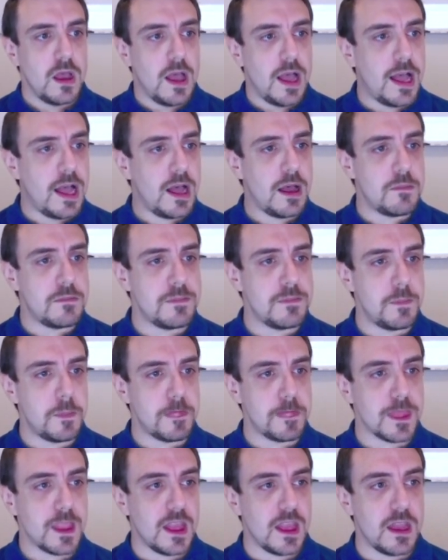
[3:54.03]

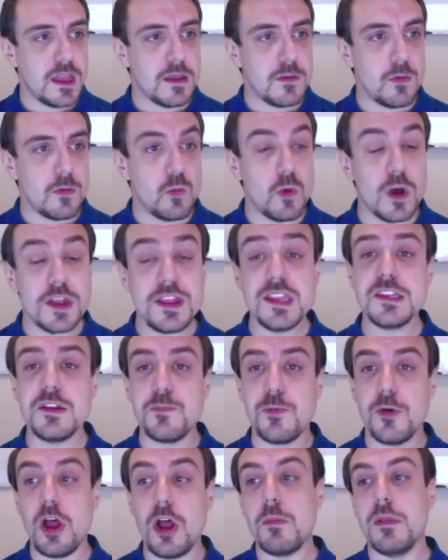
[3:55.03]
What is the
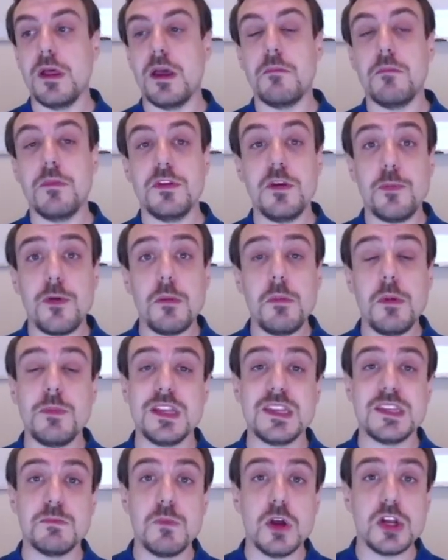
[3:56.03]
problem? The problem
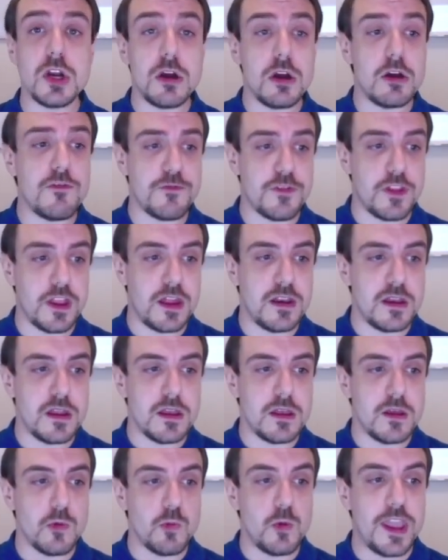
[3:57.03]
is more
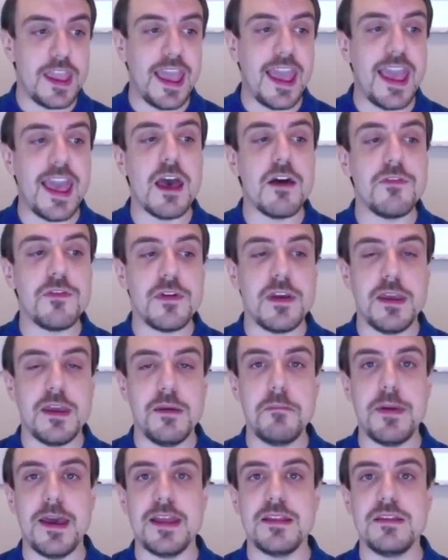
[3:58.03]
often we have
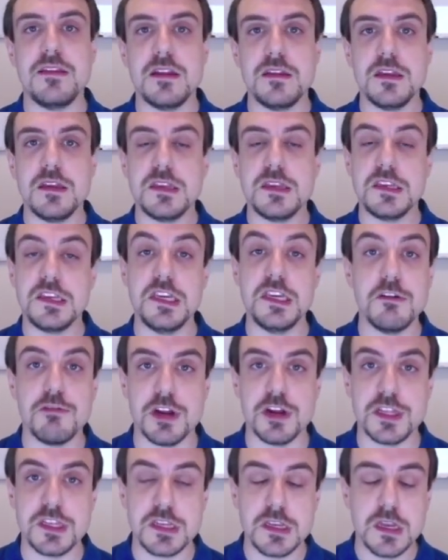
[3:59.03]
embedded
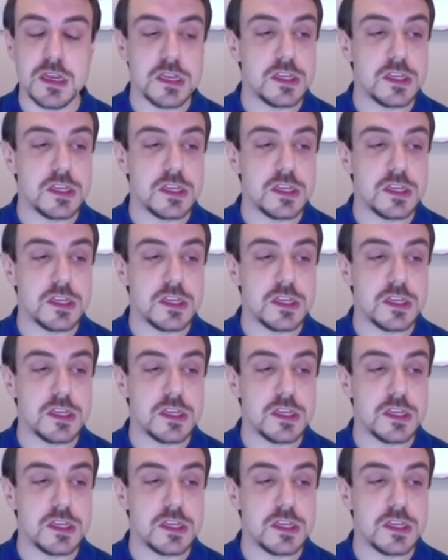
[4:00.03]
secrets.